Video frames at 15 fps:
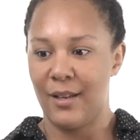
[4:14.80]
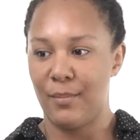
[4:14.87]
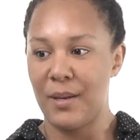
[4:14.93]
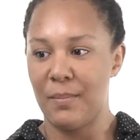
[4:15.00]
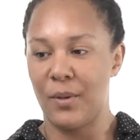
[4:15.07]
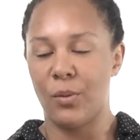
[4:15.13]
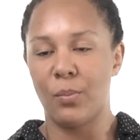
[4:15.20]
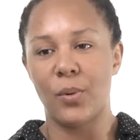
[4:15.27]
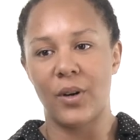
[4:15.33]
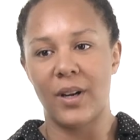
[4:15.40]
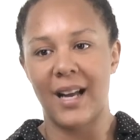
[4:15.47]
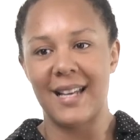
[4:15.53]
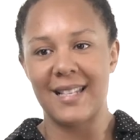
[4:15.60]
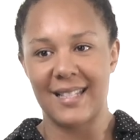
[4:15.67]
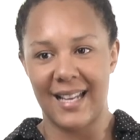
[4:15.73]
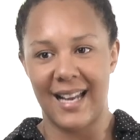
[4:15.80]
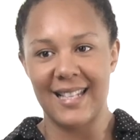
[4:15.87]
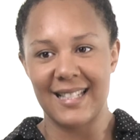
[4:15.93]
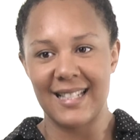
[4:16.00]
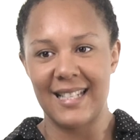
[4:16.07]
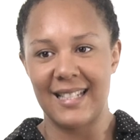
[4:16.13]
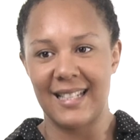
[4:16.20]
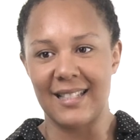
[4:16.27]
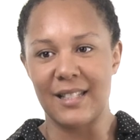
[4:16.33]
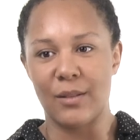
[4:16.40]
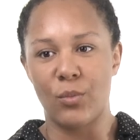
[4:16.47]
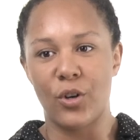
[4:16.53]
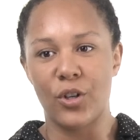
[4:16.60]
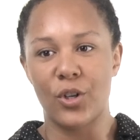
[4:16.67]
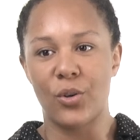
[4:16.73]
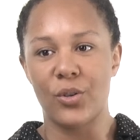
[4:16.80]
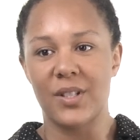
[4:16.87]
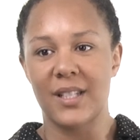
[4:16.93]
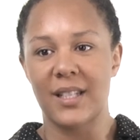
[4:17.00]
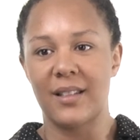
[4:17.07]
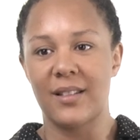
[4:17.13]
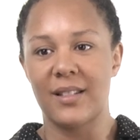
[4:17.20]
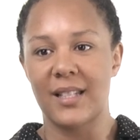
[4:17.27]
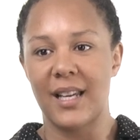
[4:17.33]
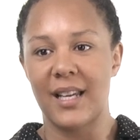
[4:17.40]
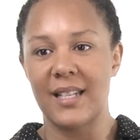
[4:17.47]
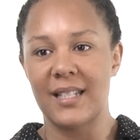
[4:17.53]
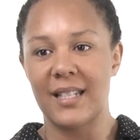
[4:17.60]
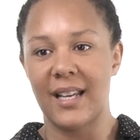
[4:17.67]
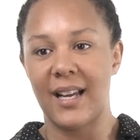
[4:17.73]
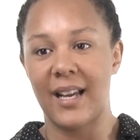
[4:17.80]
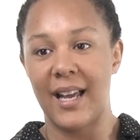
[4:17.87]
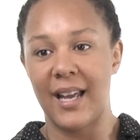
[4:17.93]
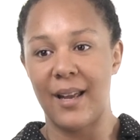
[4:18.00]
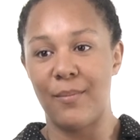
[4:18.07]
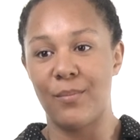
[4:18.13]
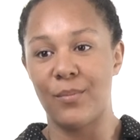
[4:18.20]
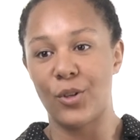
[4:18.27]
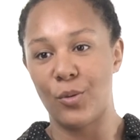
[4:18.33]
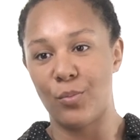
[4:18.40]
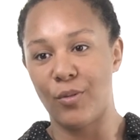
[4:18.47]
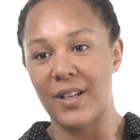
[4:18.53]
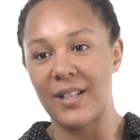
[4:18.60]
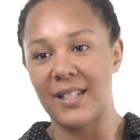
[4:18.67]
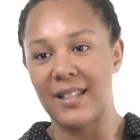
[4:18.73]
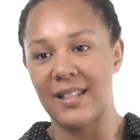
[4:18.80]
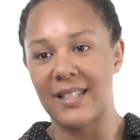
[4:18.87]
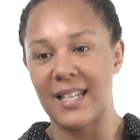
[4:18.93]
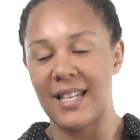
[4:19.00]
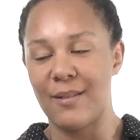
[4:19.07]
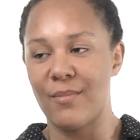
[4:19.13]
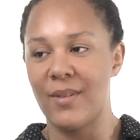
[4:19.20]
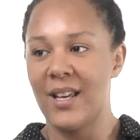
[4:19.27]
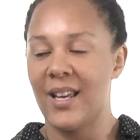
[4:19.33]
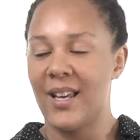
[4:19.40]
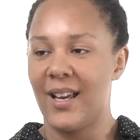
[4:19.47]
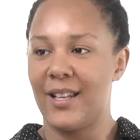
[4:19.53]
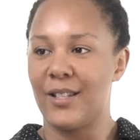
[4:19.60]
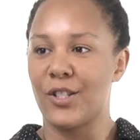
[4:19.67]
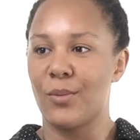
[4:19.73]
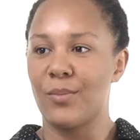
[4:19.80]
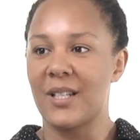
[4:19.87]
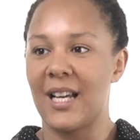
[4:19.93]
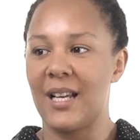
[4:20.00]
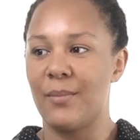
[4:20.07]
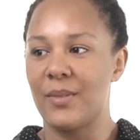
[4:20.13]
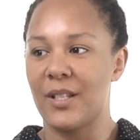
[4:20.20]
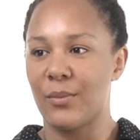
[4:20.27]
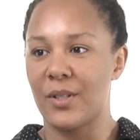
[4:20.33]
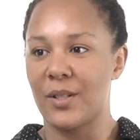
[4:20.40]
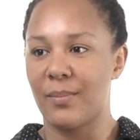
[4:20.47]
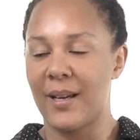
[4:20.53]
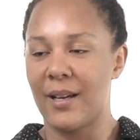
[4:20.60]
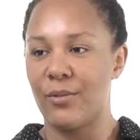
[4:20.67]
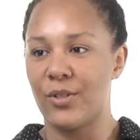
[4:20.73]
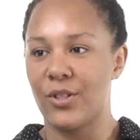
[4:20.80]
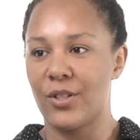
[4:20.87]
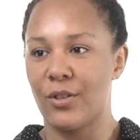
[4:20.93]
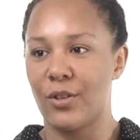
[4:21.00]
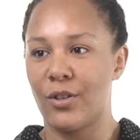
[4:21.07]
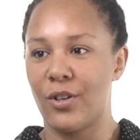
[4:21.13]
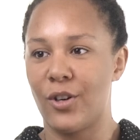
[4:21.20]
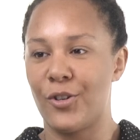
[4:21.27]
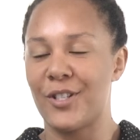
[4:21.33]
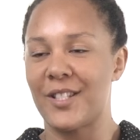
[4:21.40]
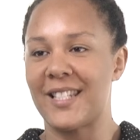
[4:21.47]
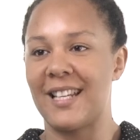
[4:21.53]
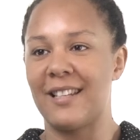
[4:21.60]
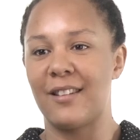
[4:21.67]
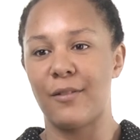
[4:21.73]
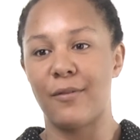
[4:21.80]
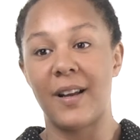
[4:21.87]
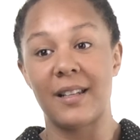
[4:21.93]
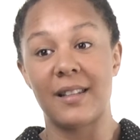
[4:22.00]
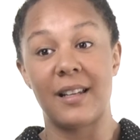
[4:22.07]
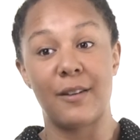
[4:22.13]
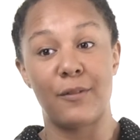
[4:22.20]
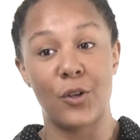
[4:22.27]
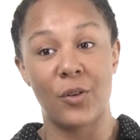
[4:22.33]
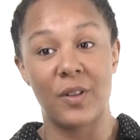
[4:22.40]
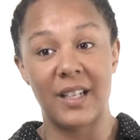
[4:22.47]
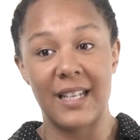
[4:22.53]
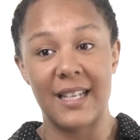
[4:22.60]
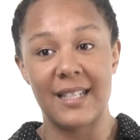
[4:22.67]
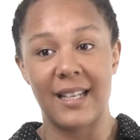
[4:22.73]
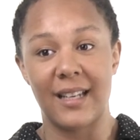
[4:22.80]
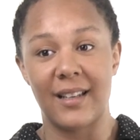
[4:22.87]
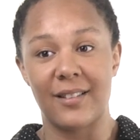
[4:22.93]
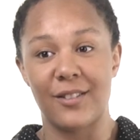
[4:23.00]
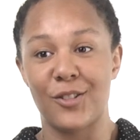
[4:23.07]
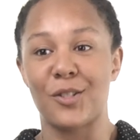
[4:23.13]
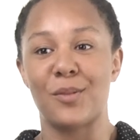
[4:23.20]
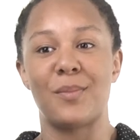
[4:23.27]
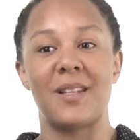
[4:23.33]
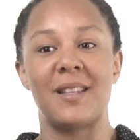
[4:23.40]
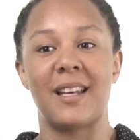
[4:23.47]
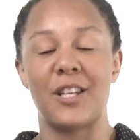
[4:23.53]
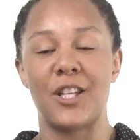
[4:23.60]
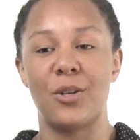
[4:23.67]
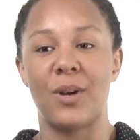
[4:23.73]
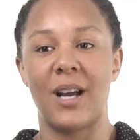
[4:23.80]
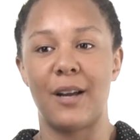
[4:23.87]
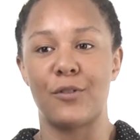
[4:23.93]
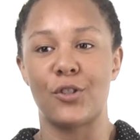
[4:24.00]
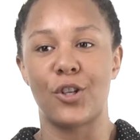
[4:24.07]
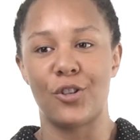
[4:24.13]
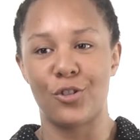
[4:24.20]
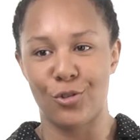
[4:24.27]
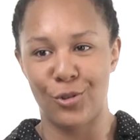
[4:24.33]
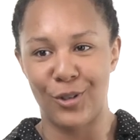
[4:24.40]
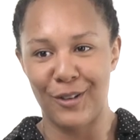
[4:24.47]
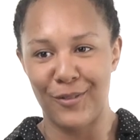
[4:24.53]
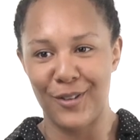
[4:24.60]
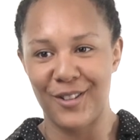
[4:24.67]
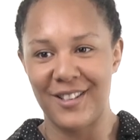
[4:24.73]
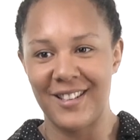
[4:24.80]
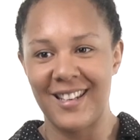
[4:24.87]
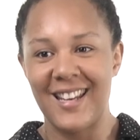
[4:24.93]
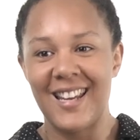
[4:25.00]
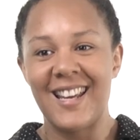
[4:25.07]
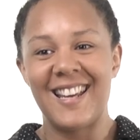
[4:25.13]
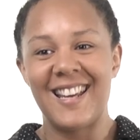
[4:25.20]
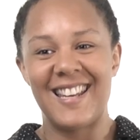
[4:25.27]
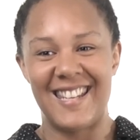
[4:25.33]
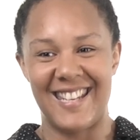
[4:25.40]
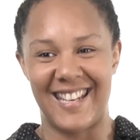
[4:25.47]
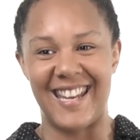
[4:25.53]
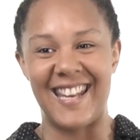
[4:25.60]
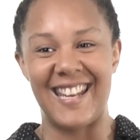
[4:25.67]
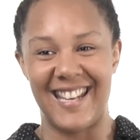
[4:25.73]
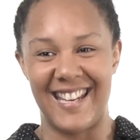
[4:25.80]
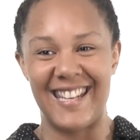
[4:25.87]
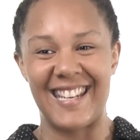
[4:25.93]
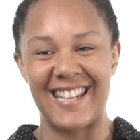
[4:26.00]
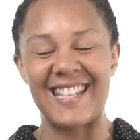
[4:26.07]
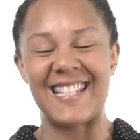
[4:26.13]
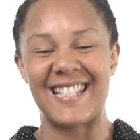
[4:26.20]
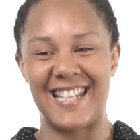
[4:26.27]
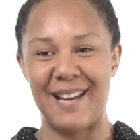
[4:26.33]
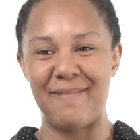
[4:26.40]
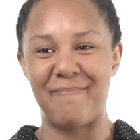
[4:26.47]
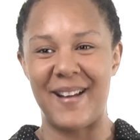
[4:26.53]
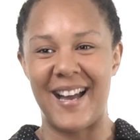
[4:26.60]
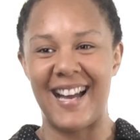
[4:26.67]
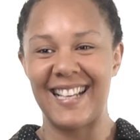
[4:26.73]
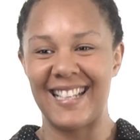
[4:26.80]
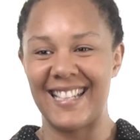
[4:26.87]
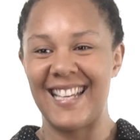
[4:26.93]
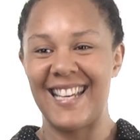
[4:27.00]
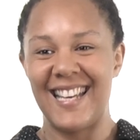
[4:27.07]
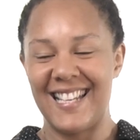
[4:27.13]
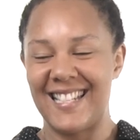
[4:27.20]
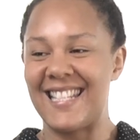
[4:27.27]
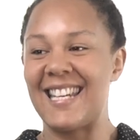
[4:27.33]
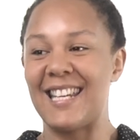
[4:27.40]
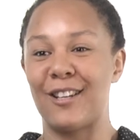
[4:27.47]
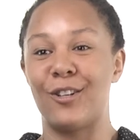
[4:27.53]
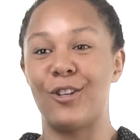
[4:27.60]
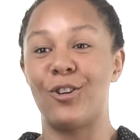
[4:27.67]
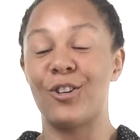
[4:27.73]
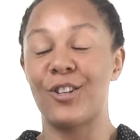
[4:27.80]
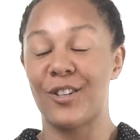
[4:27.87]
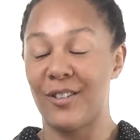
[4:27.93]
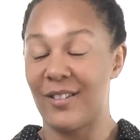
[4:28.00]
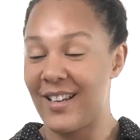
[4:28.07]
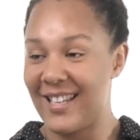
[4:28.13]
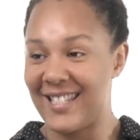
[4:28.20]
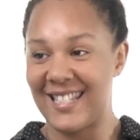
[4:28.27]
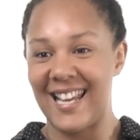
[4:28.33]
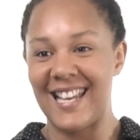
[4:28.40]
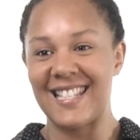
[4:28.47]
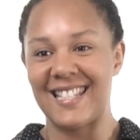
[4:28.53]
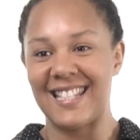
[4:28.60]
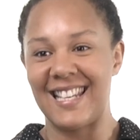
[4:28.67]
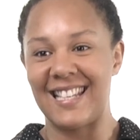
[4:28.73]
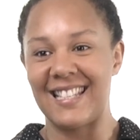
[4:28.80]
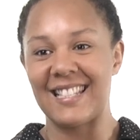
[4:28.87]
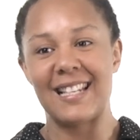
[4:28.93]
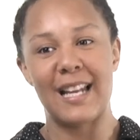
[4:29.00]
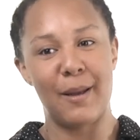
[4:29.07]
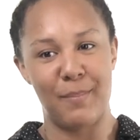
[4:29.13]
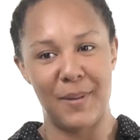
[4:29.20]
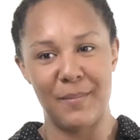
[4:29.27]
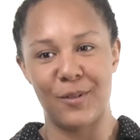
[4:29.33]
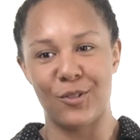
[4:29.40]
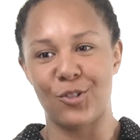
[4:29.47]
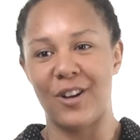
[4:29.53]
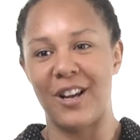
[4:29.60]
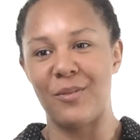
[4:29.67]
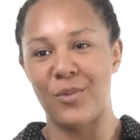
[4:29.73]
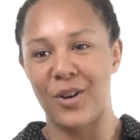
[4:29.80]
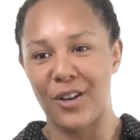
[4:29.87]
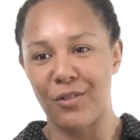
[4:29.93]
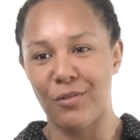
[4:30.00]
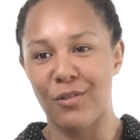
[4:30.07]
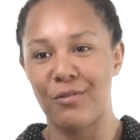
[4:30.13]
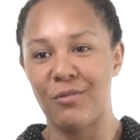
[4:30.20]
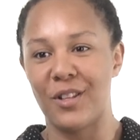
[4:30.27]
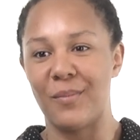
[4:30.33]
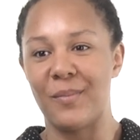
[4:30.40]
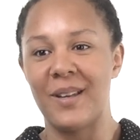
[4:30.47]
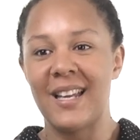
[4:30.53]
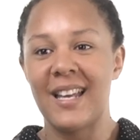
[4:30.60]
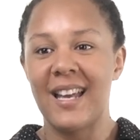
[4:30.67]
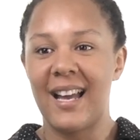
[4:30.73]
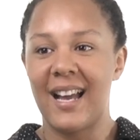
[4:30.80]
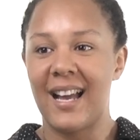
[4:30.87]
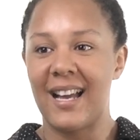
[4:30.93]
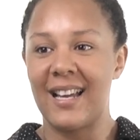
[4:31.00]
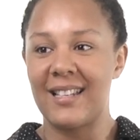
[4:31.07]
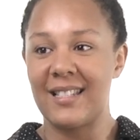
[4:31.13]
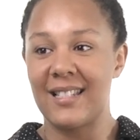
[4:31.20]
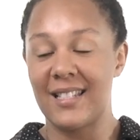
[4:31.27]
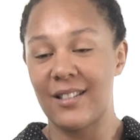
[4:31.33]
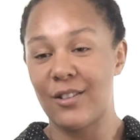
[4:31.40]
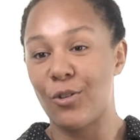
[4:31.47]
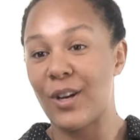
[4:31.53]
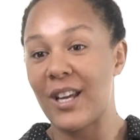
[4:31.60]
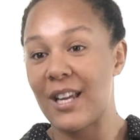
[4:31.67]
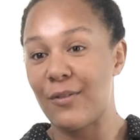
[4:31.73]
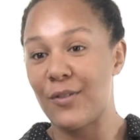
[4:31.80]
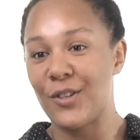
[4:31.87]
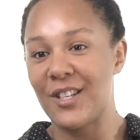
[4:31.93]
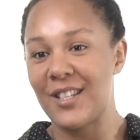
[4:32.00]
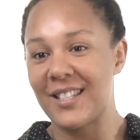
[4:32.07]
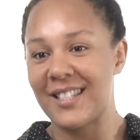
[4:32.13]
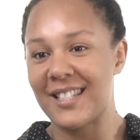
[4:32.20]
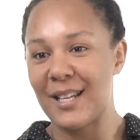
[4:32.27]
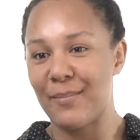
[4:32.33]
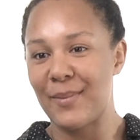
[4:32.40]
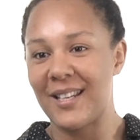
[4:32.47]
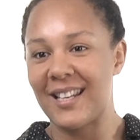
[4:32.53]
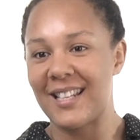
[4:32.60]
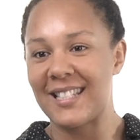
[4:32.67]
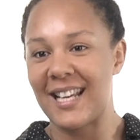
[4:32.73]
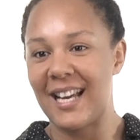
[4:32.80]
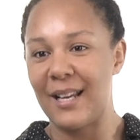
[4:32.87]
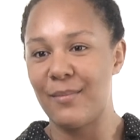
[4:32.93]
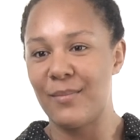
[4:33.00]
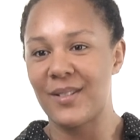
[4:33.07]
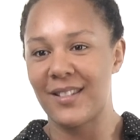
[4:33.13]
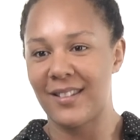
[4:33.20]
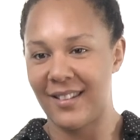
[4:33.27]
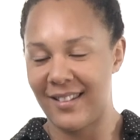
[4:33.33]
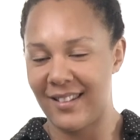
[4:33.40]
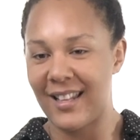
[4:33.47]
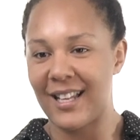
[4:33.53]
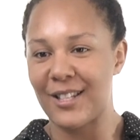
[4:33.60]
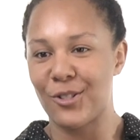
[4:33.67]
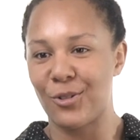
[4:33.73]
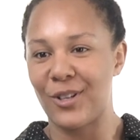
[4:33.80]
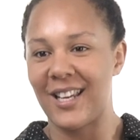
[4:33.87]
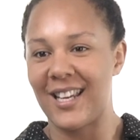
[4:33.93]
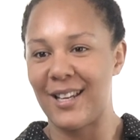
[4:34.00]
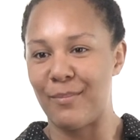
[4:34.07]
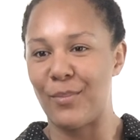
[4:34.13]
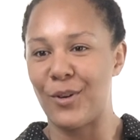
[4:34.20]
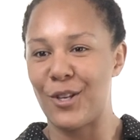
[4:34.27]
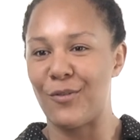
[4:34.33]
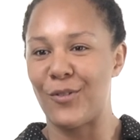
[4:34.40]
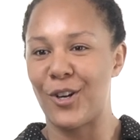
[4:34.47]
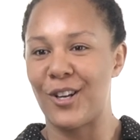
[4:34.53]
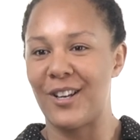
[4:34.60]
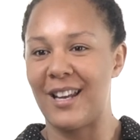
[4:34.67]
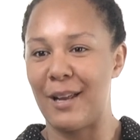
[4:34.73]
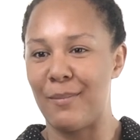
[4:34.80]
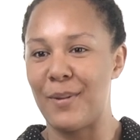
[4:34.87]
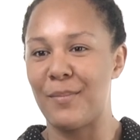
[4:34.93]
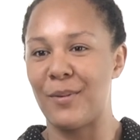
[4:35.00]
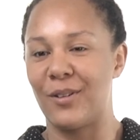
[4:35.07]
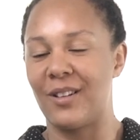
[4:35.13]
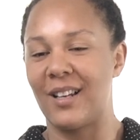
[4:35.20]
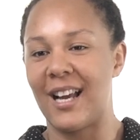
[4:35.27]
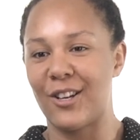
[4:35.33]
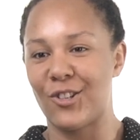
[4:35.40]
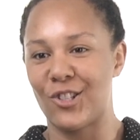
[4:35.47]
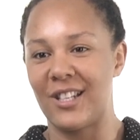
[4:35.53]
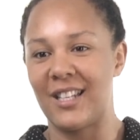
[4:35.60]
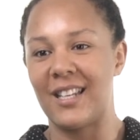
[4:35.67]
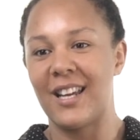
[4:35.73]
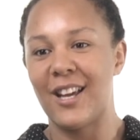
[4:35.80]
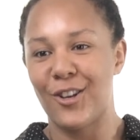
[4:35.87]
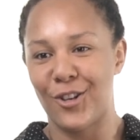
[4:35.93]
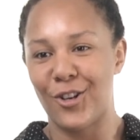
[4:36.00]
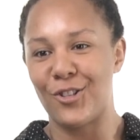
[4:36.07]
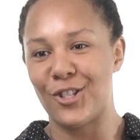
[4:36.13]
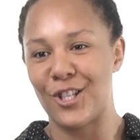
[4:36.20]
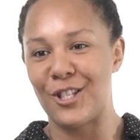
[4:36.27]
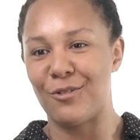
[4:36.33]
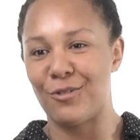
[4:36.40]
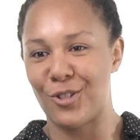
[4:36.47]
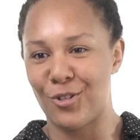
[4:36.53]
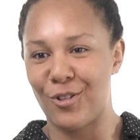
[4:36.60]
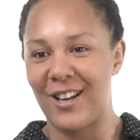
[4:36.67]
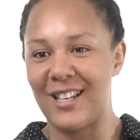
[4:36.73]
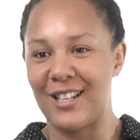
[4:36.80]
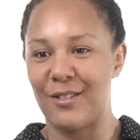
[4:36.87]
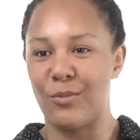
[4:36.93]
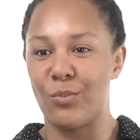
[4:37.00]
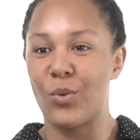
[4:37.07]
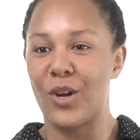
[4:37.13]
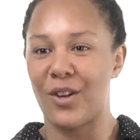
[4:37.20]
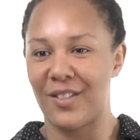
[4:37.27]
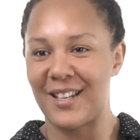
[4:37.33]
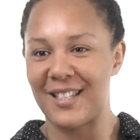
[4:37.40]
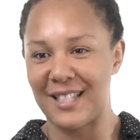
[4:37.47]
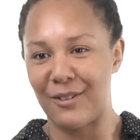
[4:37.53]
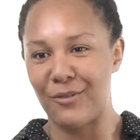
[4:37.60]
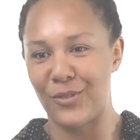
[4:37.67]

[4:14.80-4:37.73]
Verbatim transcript: people, but as as leaders and what your skill set um, could bring to the team. And sometimes it was about understanding the fact that if you're the leader, it doesn't mean that you have to control everything. You can, you can step back, take a look, assess things, let people try and work through them, and okay, if you need to step in at times, that's okay, but you've got to let people actually continue to try and work things out